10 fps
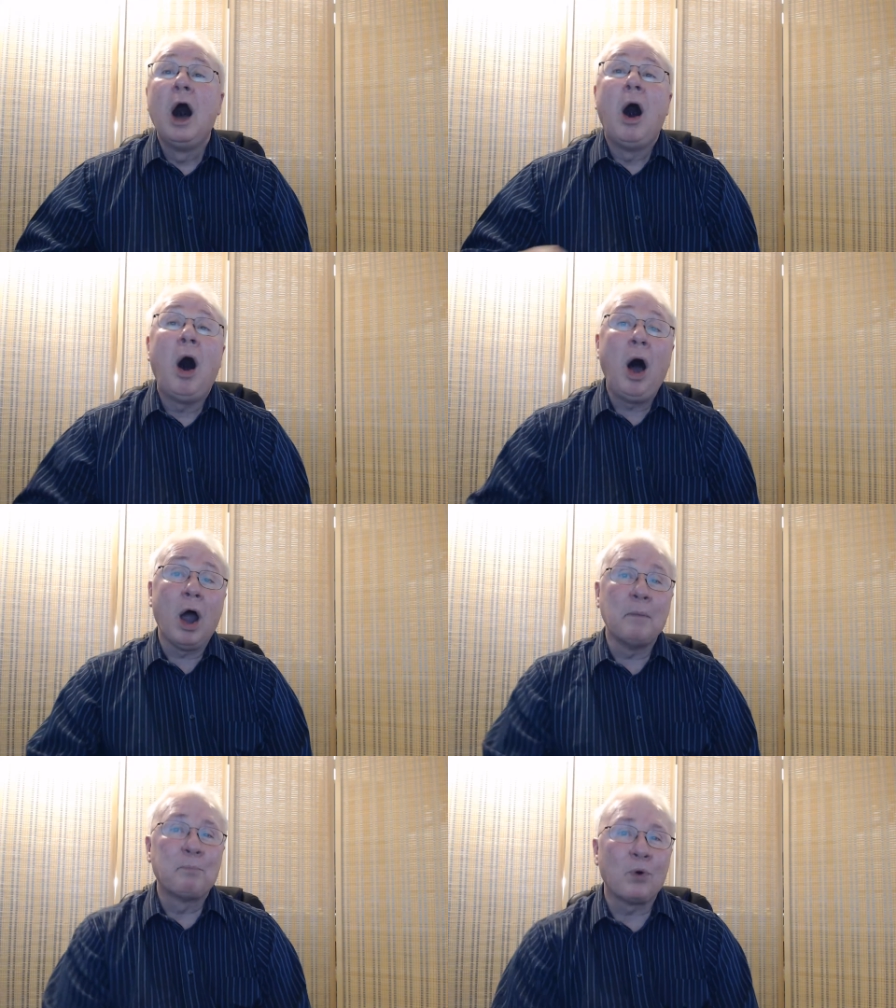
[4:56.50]

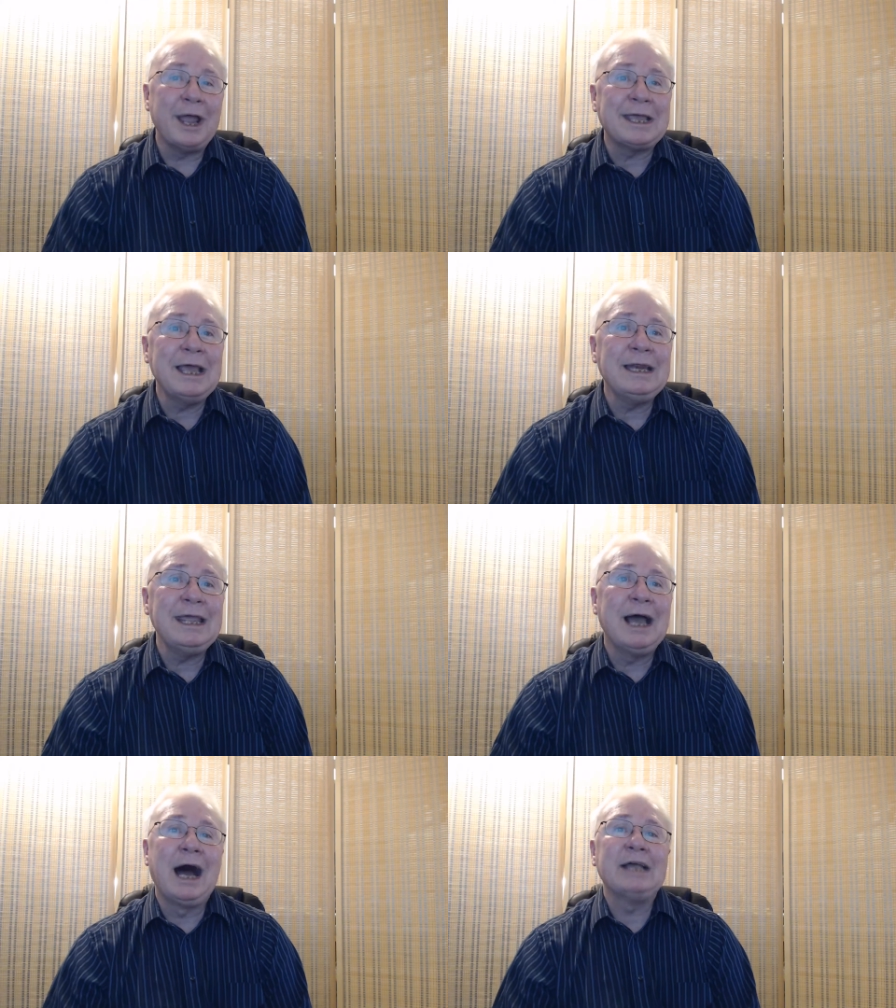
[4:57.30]
or breaking
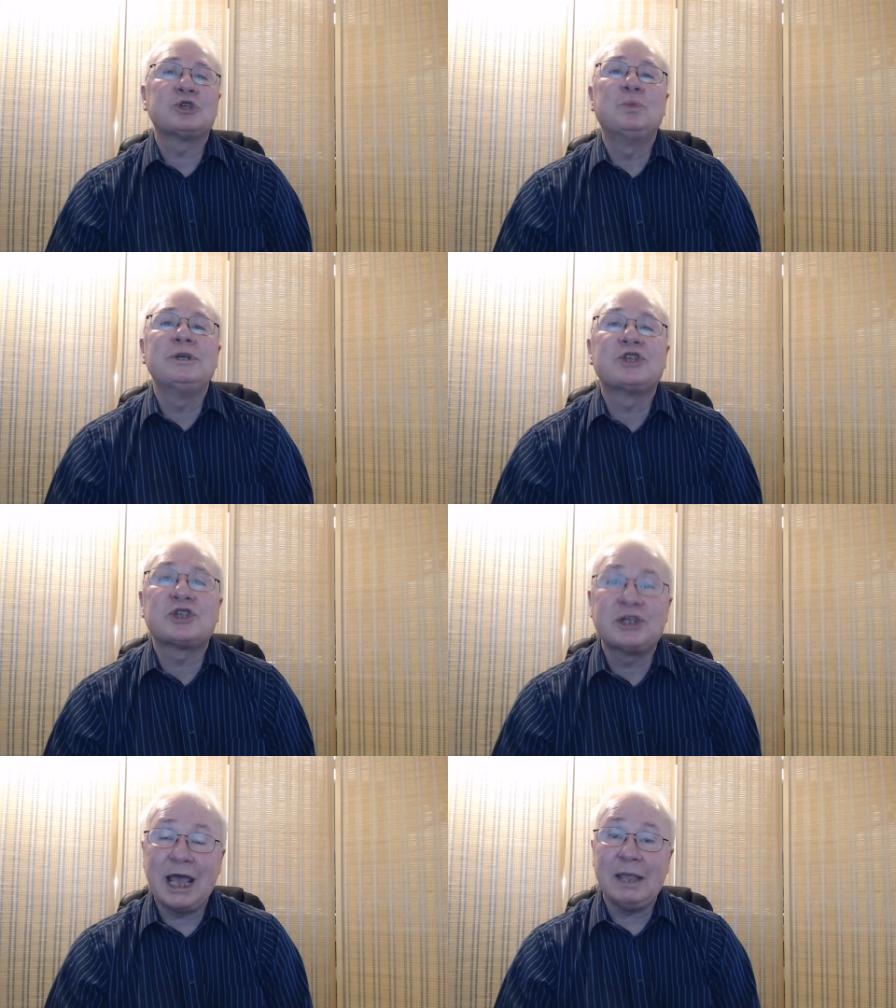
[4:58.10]
the ice with
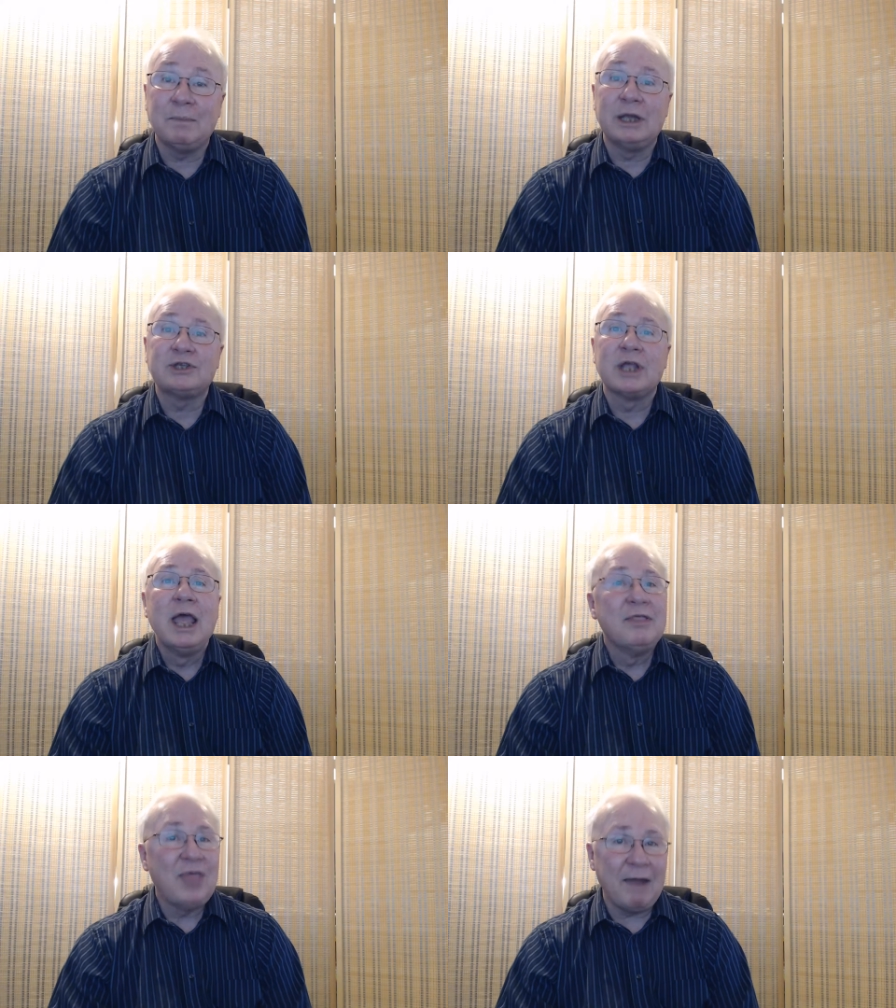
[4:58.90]
statements
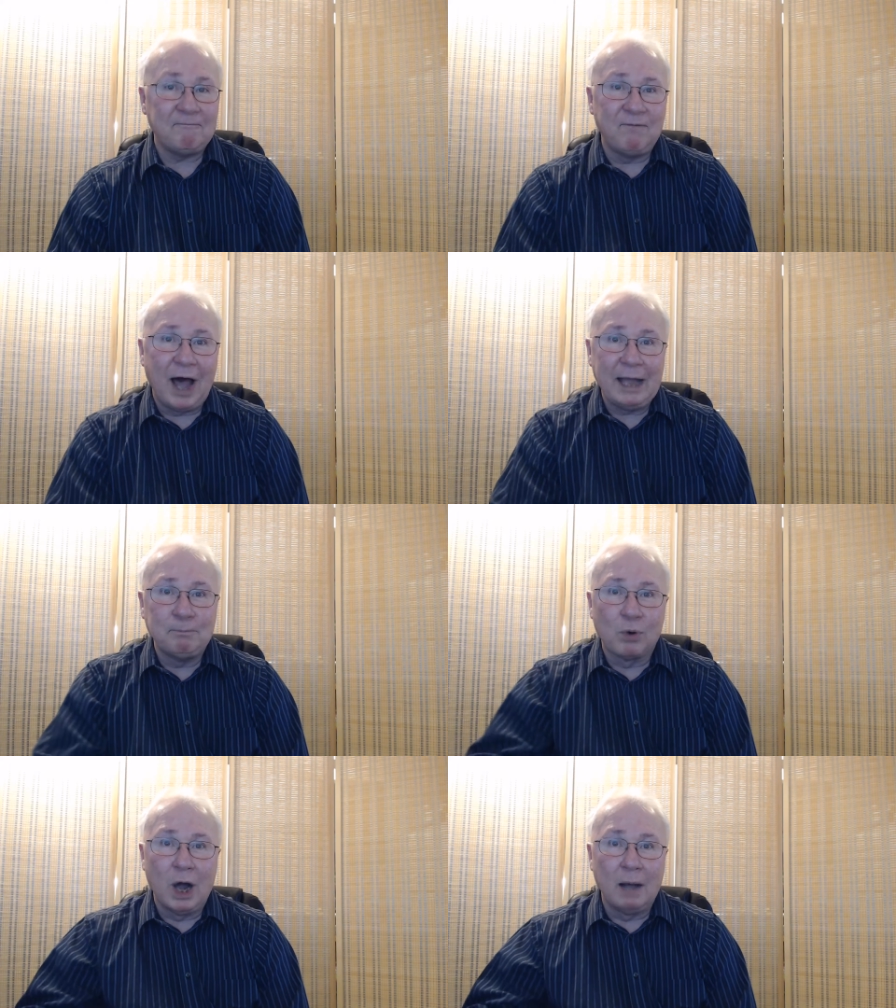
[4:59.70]
that
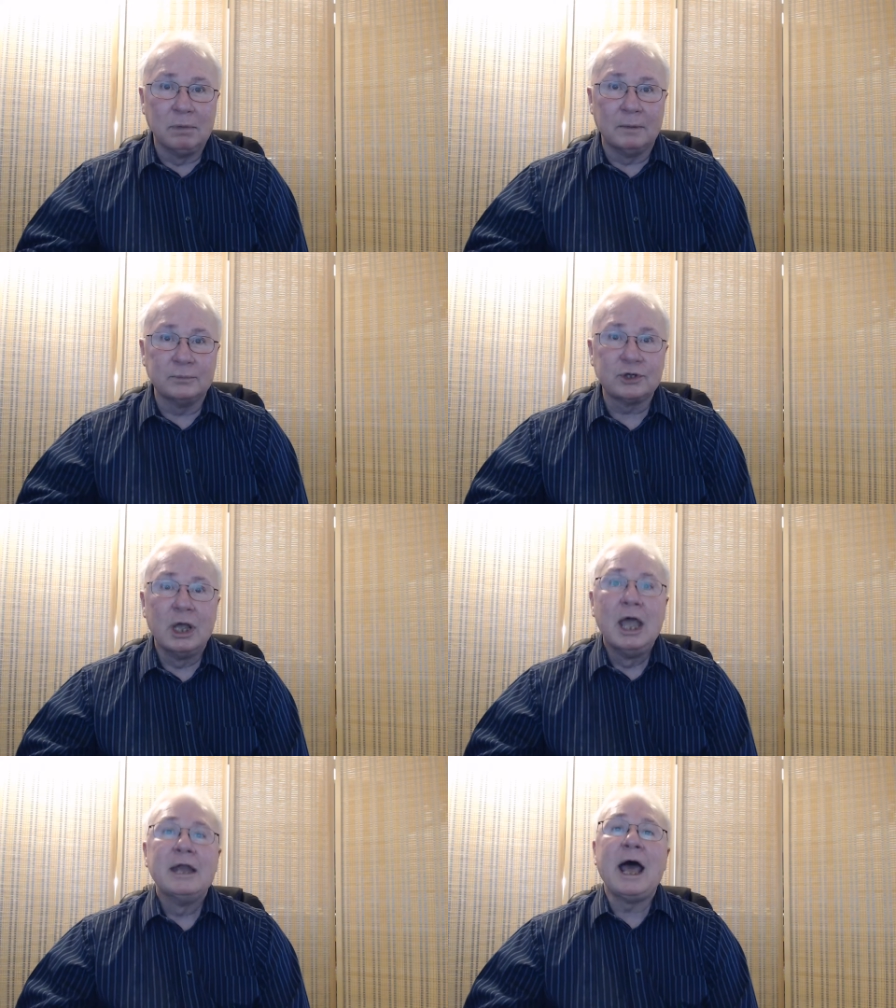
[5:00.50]
find problems.
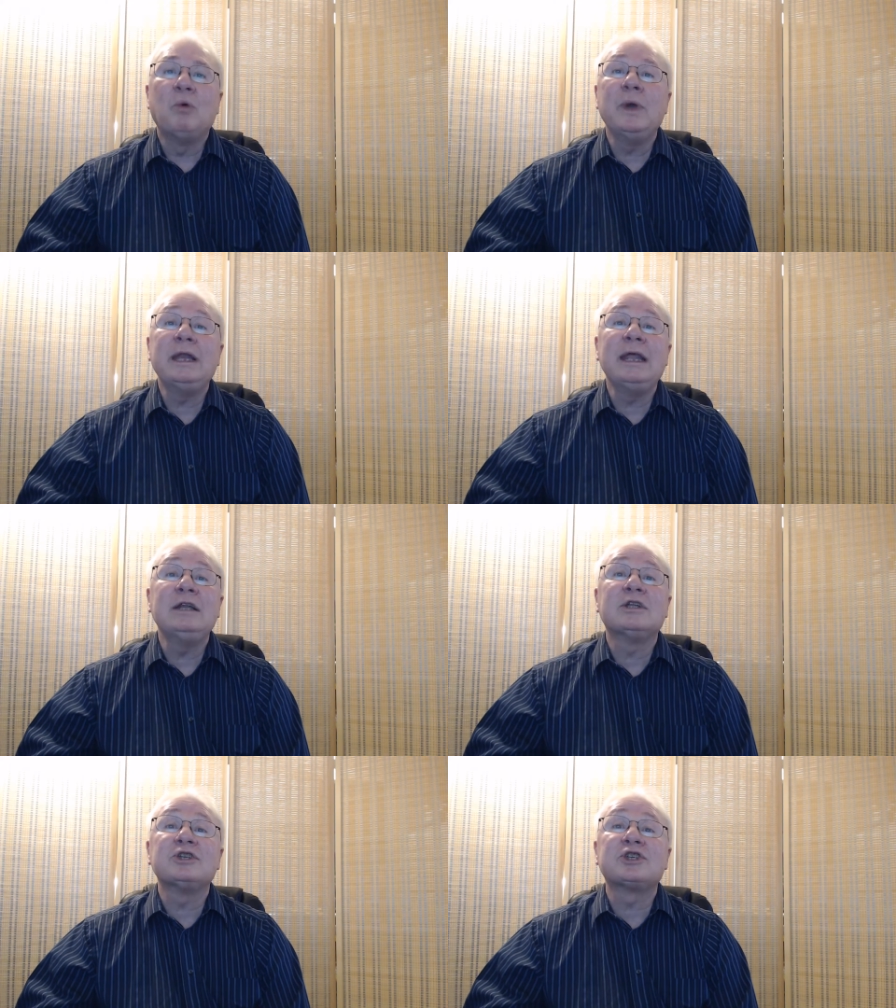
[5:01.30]
Now we
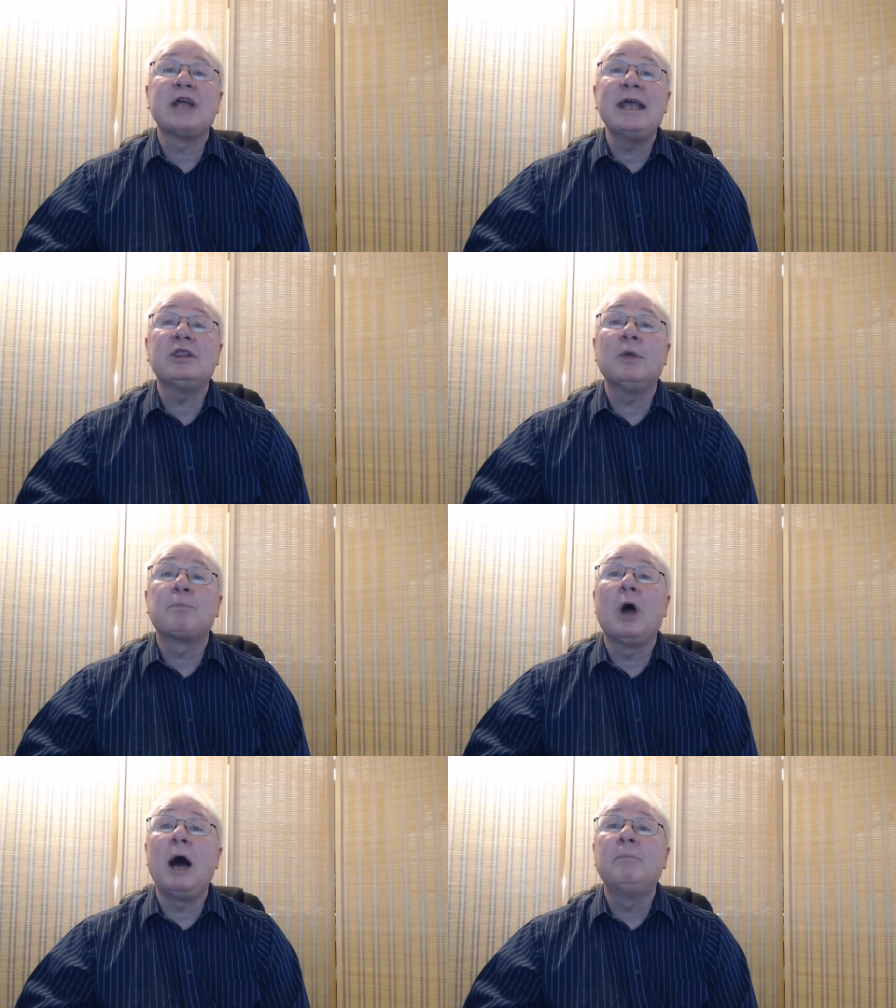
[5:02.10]
need to state the
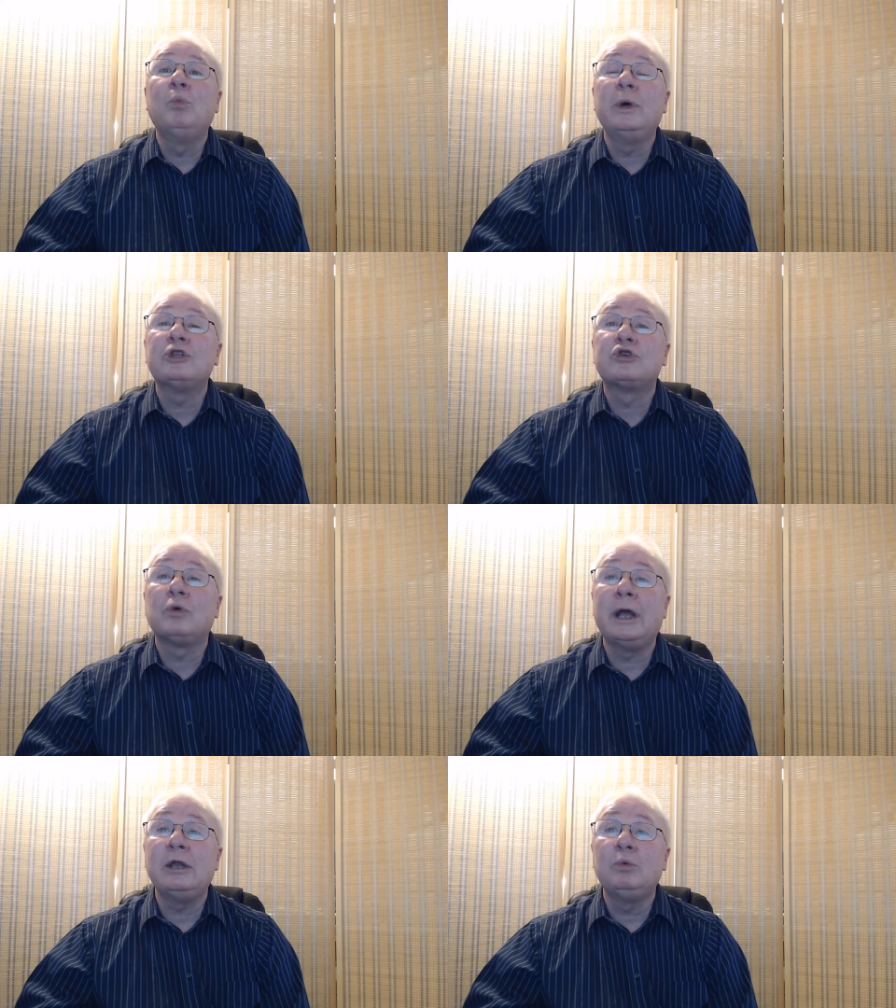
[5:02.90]
problem with trained